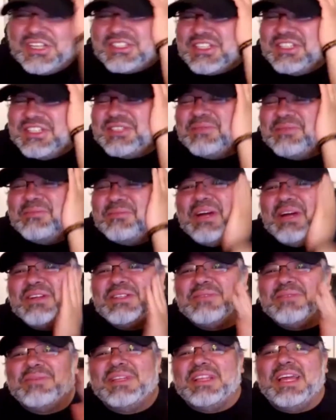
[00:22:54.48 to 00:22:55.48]
That's
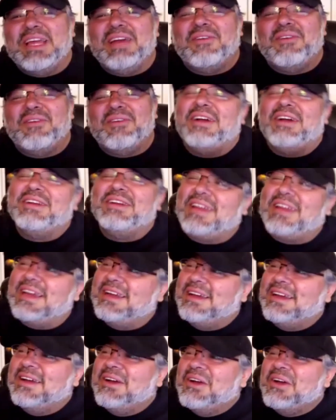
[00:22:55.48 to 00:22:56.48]
embarrassing. But later on, you're
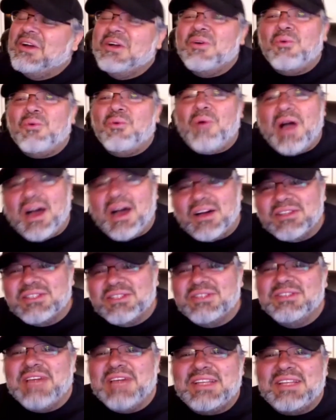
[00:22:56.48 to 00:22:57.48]
like, wow,
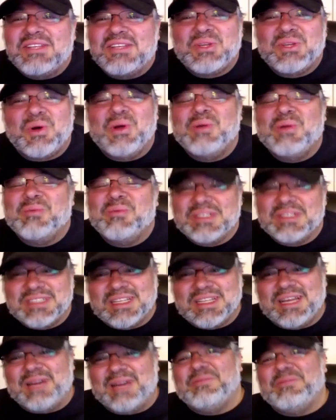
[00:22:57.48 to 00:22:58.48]
dude, that story brings a
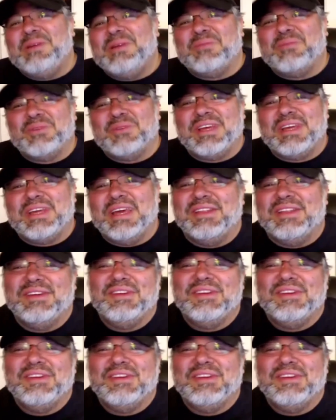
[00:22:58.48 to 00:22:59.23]
lot of people together.